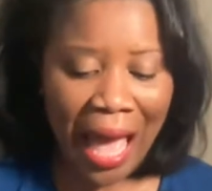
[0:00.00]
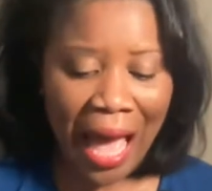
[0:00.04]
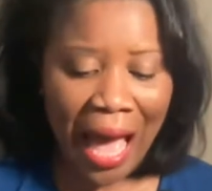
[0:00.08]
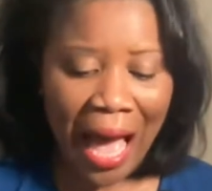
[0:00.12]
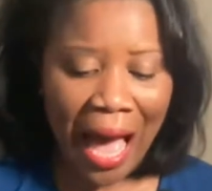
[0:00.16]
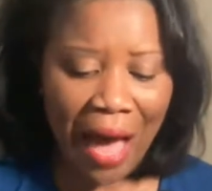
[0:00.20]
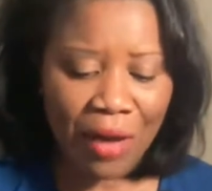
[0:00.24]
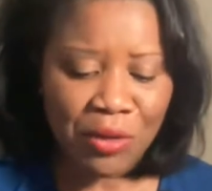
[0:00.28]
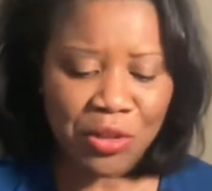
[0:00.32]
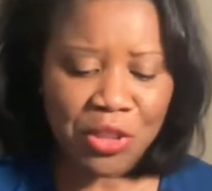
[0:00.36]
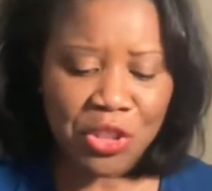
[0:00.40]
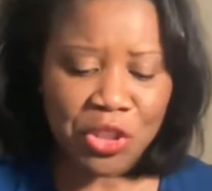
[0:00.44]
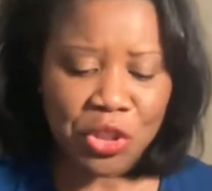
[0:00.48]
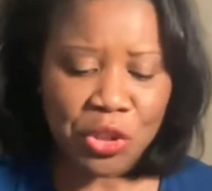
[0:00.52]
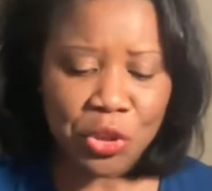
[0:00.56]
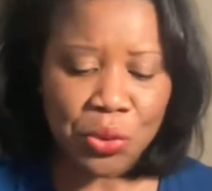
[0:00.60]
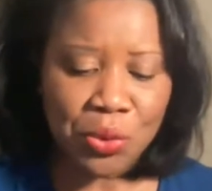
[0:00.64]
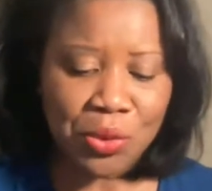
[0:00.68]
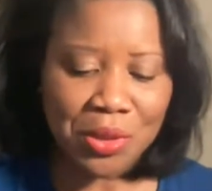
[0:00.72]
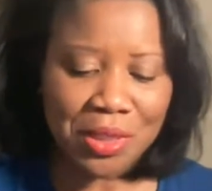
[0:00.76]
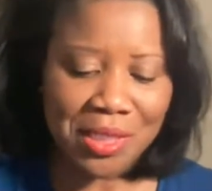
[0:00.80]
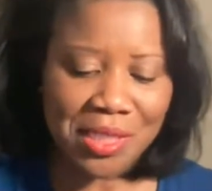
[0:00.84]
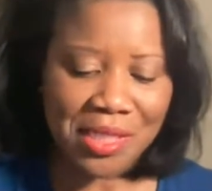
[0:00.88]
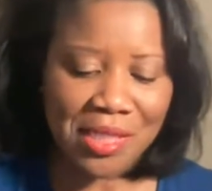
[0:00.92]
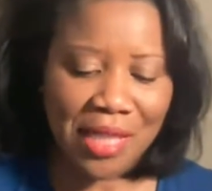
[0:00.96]
How did you
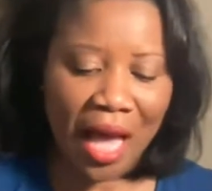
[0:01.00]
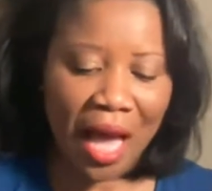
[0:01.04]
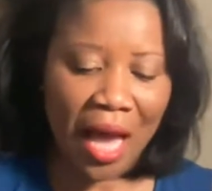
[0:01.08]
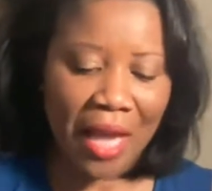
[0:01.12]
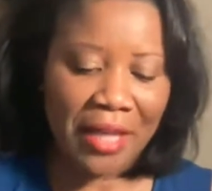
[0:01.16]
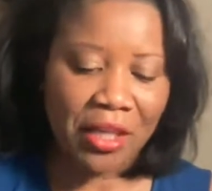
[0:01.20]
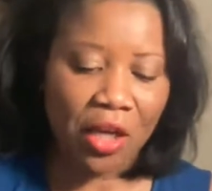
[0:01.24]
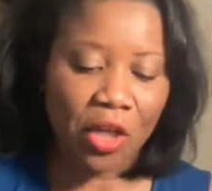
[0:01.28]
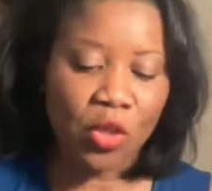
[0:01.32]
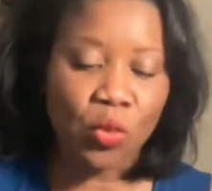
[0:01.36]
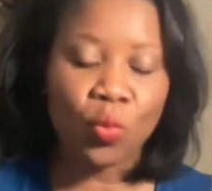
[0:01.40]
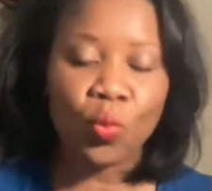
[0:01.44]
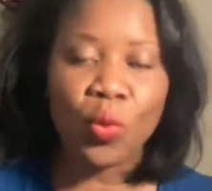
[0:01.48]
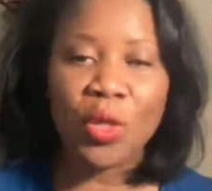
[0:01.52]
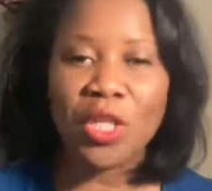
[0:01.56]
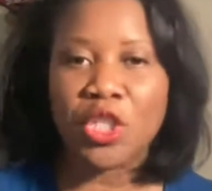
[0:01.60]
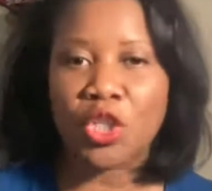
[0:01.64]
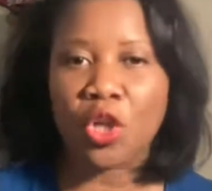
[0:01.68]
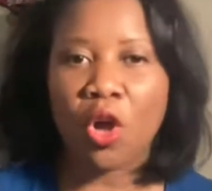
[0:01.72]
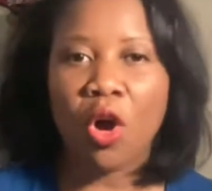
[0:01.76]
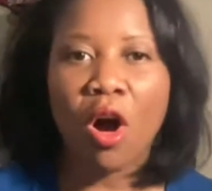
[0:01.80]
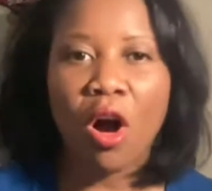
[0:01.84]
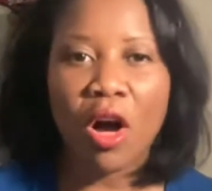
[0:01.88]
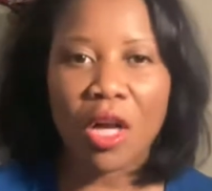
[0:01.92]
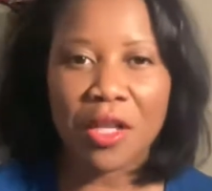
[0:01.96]
decide on which
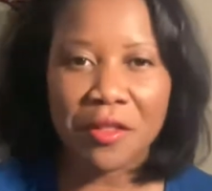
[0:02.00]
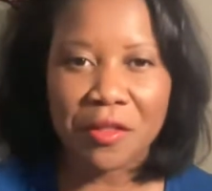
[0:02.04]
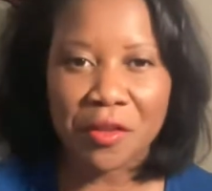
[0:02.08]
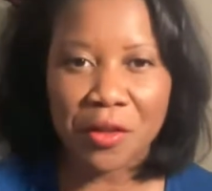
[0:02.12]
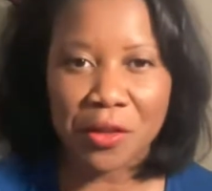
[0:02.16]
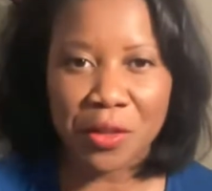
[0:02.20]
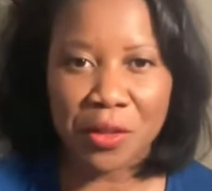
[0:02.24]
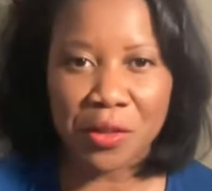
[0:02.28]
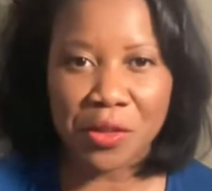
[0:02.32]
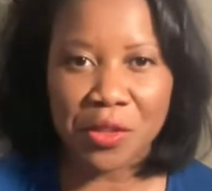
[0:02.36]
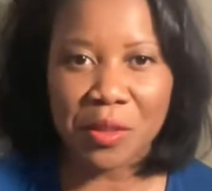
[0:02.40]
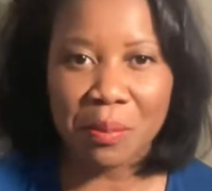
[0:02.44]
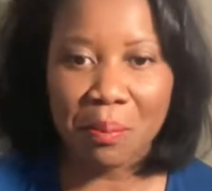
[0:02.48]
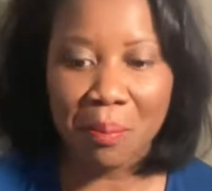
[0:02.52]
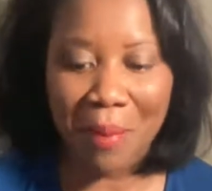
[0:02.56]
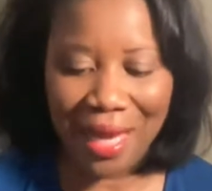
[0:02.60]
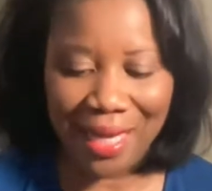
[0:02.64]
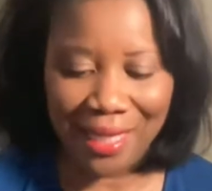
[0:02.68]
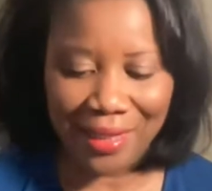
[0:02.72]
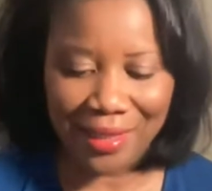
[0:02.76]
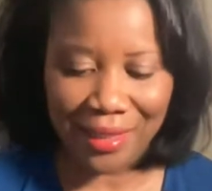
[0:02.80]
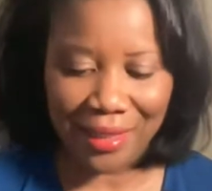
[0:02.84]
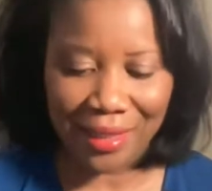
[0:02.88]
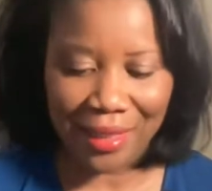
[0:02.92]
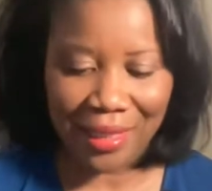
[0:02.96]
authors
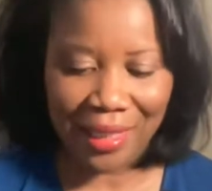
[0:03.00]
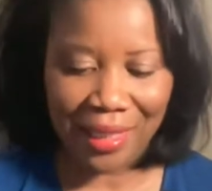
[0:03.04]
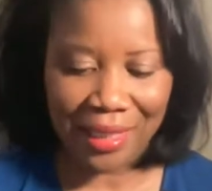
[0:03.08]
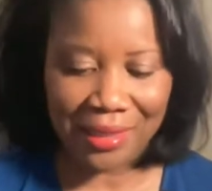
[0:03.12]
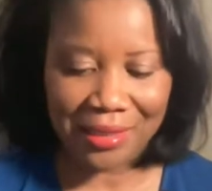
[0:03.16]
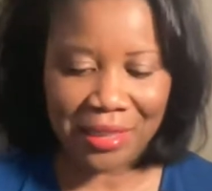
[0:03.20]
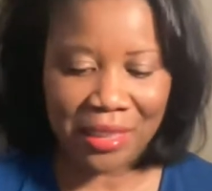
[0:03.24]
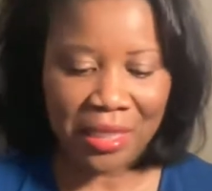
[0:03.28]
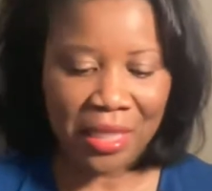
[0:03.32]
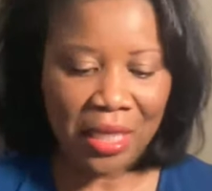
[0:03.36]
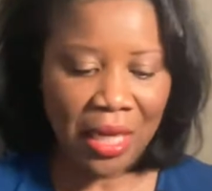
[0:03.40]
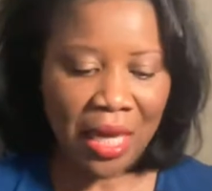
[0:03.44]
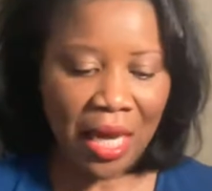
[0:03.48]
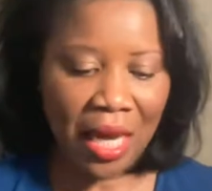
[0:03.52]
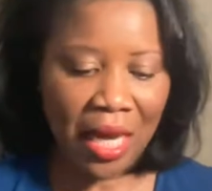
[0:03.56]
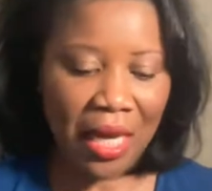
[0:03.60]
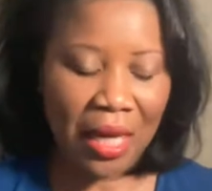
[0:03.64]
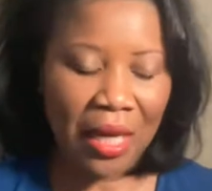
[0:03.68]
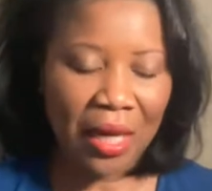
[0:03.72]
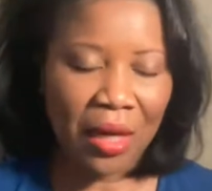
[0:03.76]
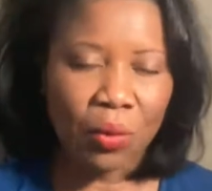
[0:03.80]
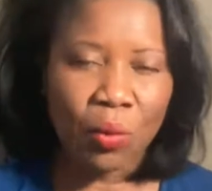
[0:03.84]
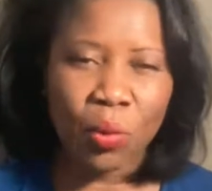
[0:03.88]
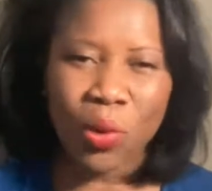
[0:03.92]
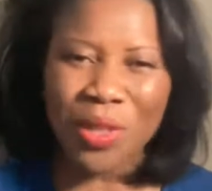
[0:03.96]
made the cut?
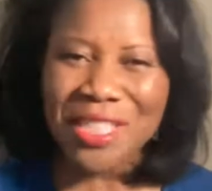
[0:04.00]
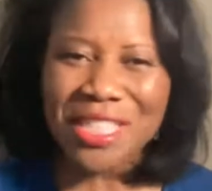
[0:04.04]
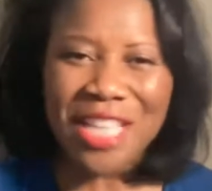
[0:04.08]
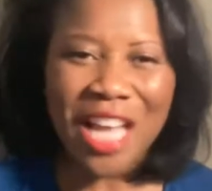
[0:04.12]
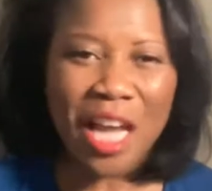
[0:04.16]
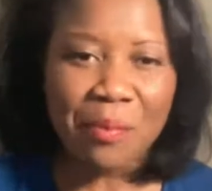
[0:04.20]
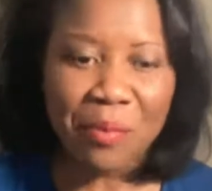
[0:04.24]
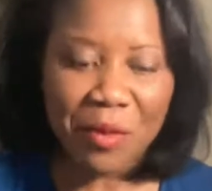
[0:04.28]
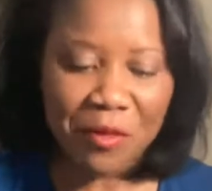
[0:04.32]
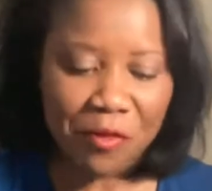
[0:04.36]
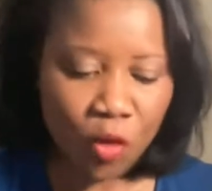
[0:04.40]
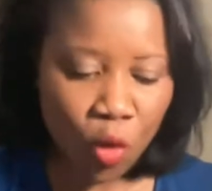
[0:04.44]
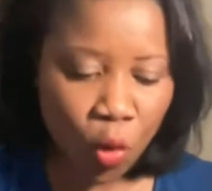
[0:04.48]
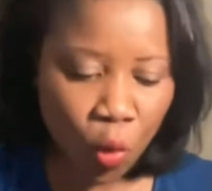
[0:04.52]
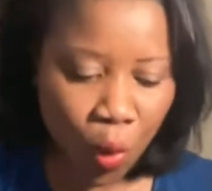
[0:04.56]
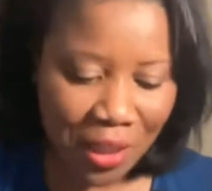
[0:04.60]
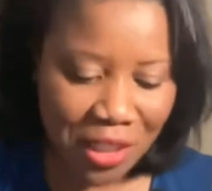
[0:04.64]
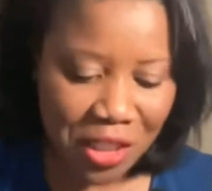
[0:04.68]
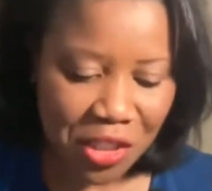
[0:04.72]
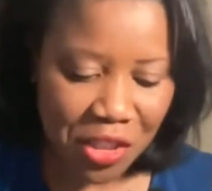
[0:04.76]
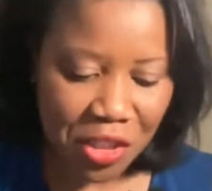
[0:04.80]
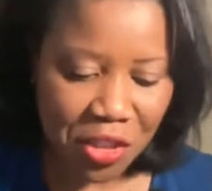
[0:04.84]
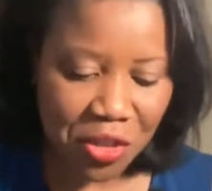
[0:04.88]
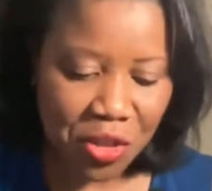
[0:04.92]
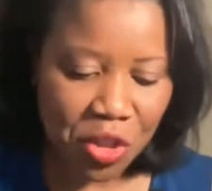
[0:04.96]
Uh, what type of
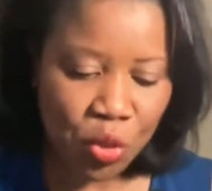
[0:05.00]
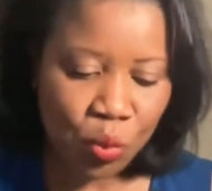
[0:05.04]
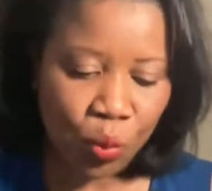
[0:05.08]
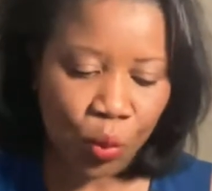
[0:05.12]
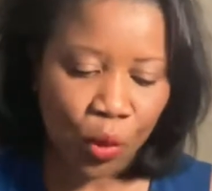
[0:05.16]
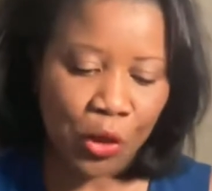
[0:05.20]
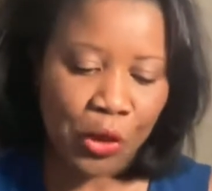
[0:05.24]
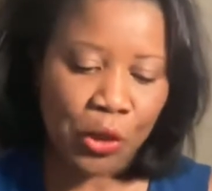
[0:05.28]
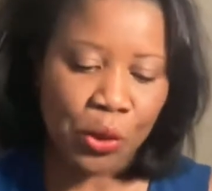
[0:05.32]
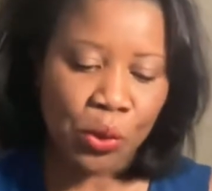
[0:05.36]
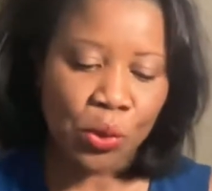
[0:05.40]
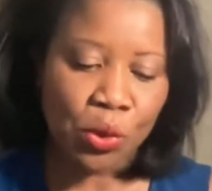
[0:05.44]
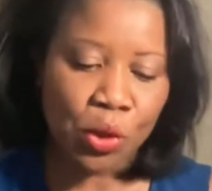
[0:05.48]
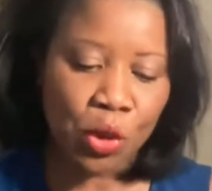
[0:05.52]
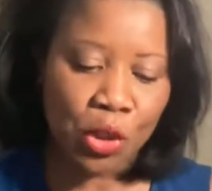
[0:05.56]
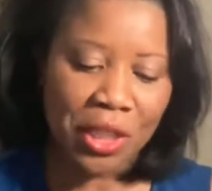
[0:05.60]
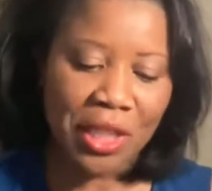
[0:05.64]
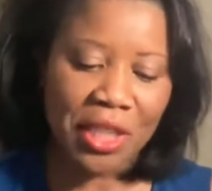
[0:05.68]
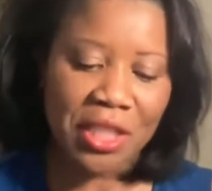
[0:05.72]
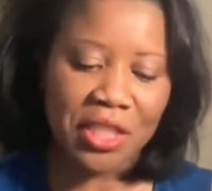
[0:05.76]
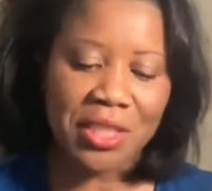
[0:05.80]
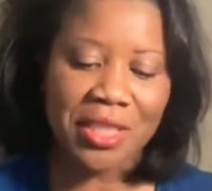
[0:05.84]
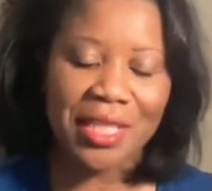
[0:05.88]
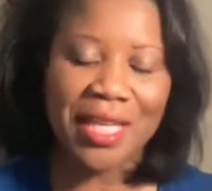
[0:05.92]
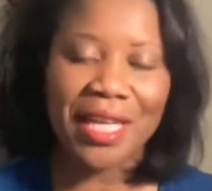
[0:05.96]
questions were you
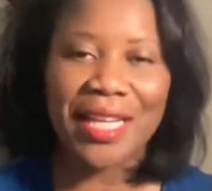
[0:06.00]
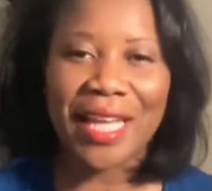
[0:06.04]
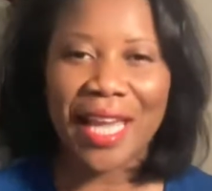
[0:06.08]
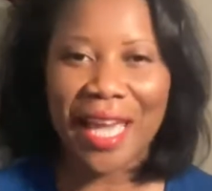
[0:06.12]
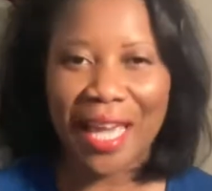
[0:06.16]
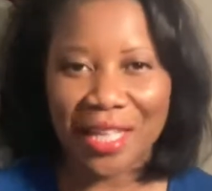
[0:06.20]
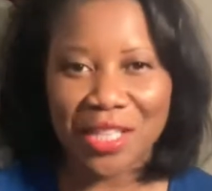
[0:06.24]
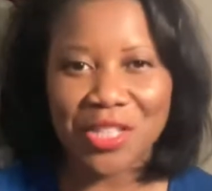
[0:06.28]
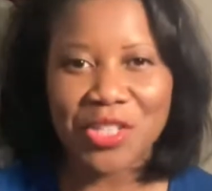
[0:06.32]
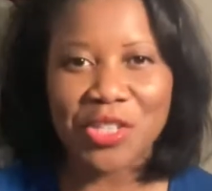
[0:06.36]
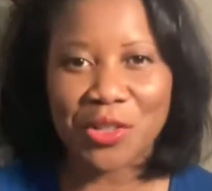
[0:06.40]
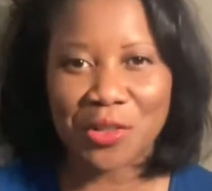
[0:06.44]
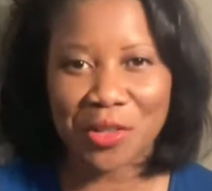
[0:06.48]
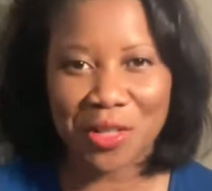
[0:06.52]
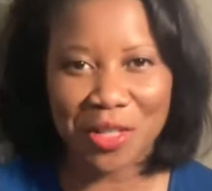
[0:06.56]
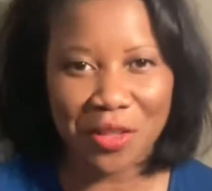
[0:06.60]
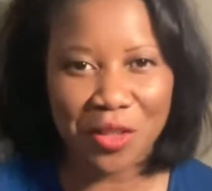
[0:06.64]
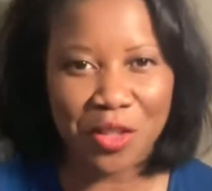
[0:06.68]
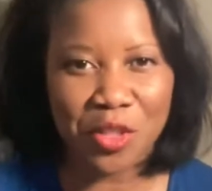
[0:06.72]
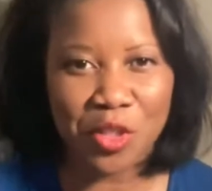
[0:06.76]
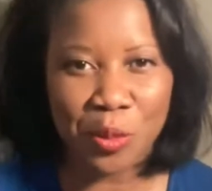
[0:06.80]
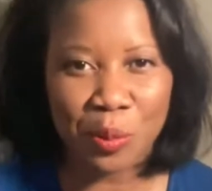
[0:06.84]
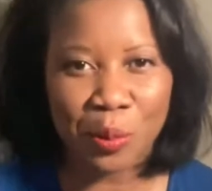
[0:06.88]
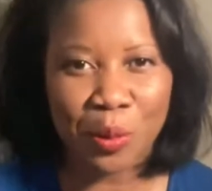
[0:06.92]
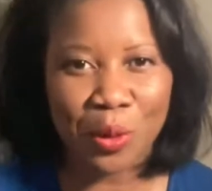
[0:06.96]
looking to get answered in
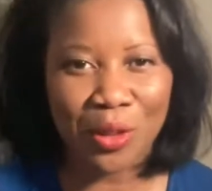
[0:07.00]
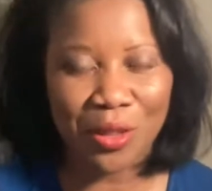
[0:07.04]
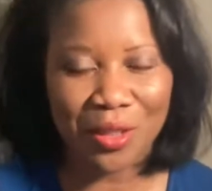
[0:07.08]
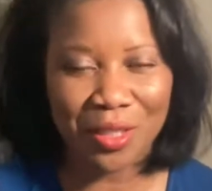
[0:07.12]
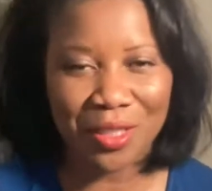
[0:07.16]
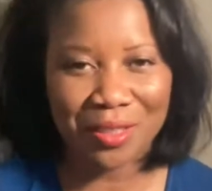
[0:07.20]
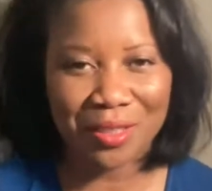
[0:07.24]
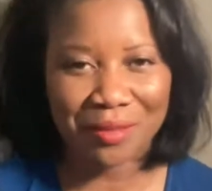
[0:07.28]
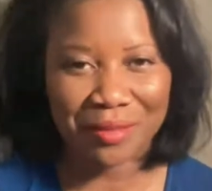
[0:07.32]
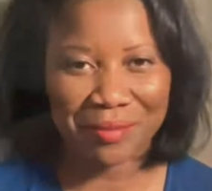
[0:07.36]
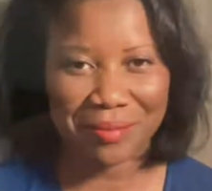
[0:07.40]
this book?